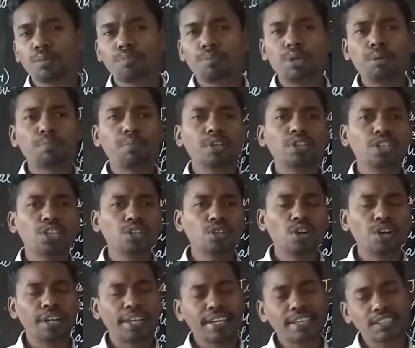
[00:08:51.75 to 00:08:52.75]
the people did
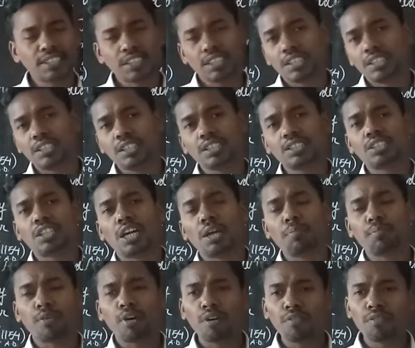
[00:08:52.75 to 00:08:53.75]
not accept this
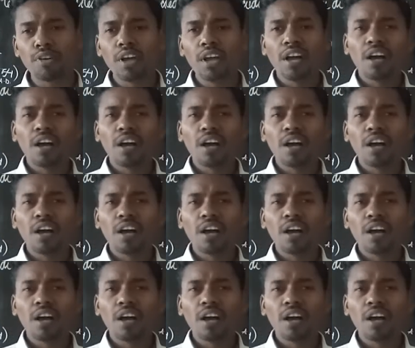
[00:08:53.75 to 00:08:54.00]
type of